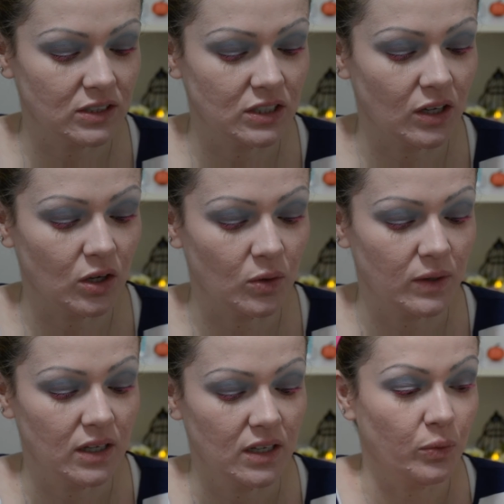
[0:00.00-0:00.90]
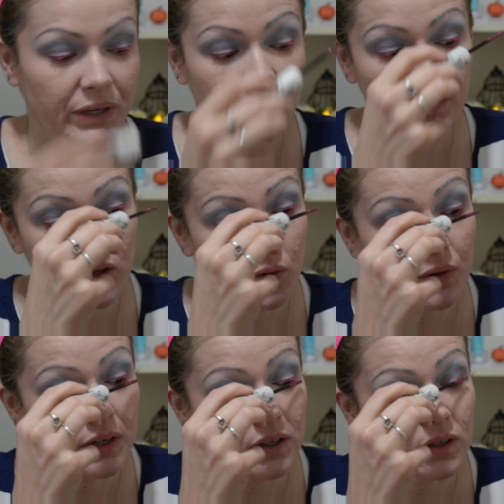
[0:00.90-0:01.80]
So we're
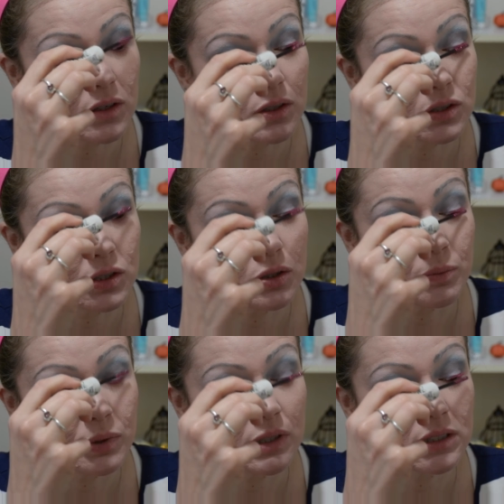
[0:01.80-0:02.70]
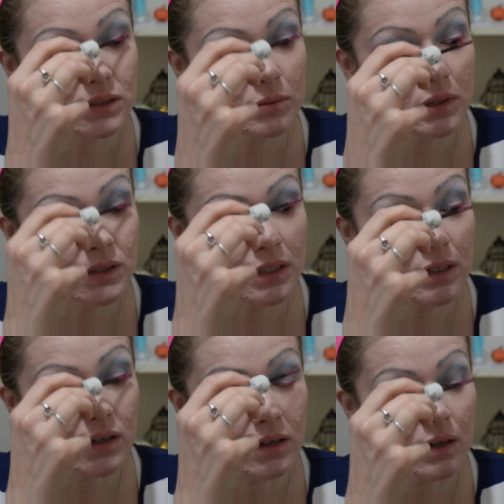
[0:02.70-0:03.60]
going to put some
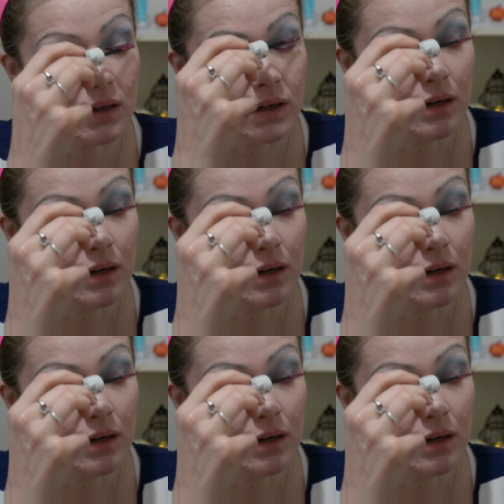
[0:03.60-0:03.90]
glitter